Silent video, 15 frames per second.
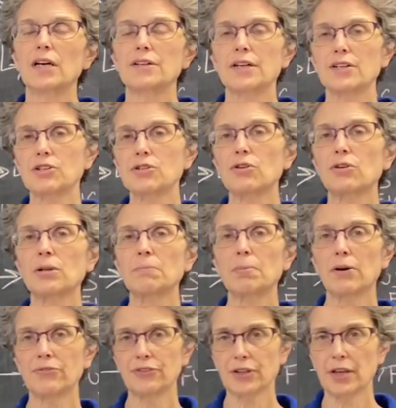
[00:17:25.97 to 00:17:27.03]
Dr. Tony
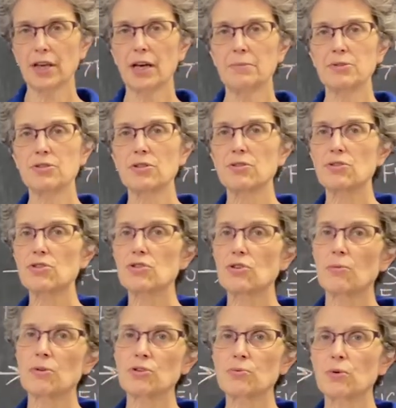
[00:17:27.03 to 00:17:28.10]
Buffingham has done
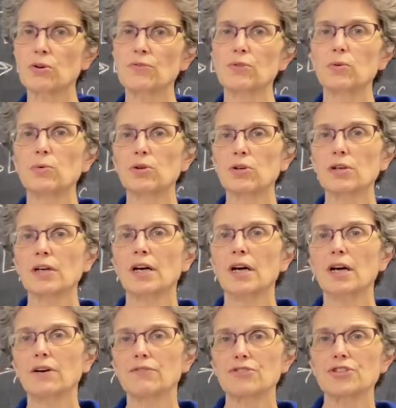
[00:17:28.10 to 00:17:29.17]
so much wonderful work
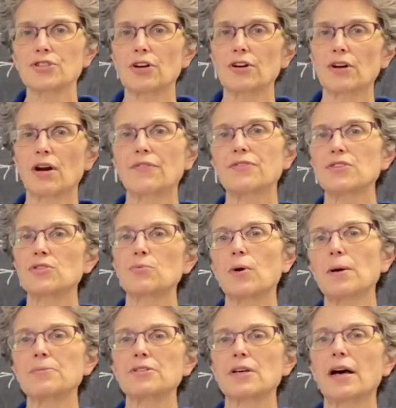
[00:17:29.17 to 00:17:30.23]
for starting off this
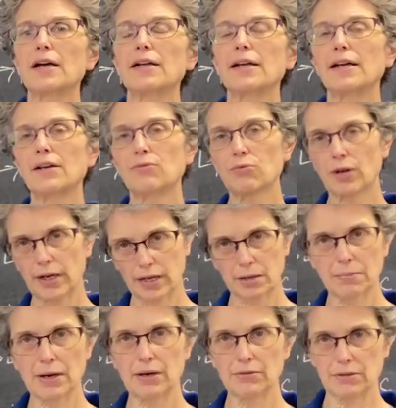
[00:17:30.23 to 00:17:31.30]
website and writing
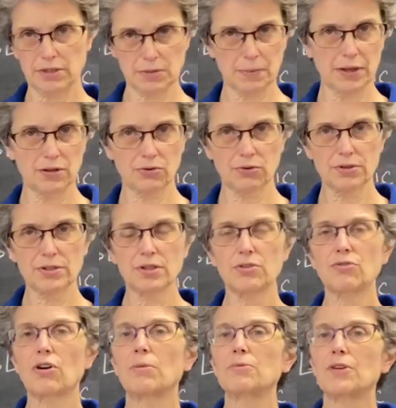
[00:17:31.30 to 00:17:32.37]
about this Pandora
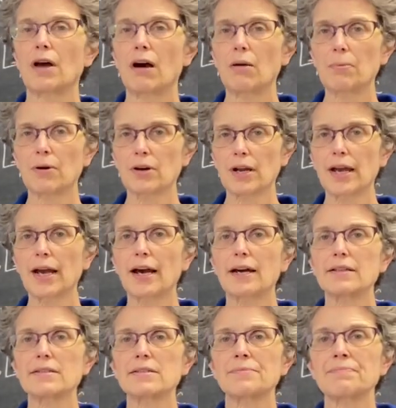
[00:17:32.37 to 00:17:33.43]
syndrome to help our
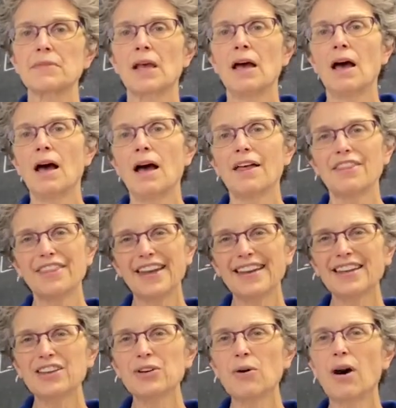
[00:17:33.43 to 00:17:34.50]
cats.
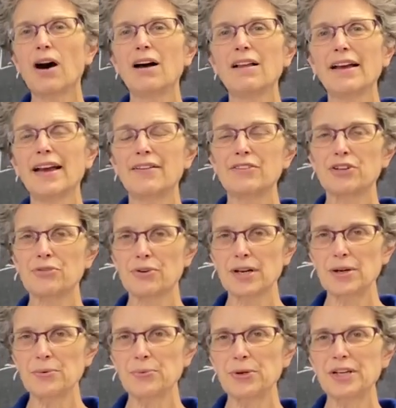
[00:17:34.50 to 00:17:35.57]
Thank you all. Have a
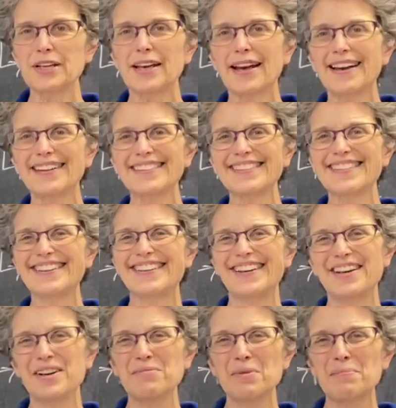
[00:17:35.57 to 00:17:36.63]
great weekend
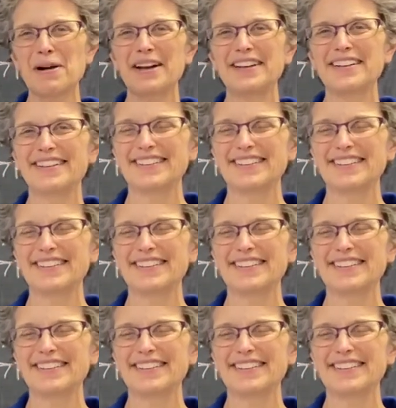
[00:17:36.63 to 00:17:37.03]
and bye-bye.